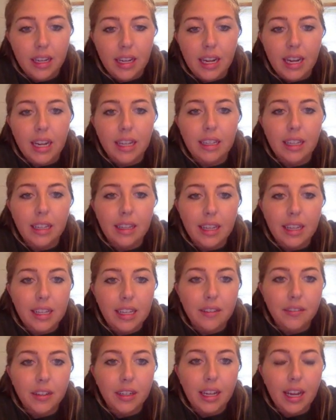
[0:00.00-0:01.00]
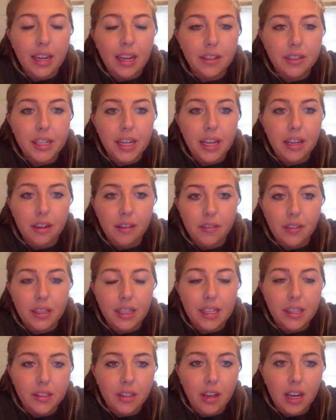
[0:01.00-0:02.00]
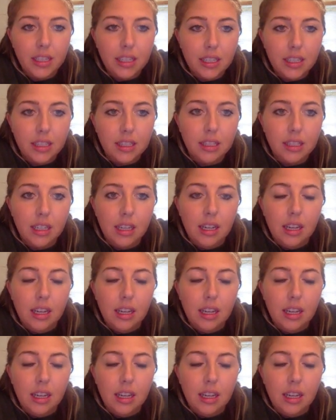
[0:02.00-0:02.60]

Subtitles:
and then they even got creative and they saw these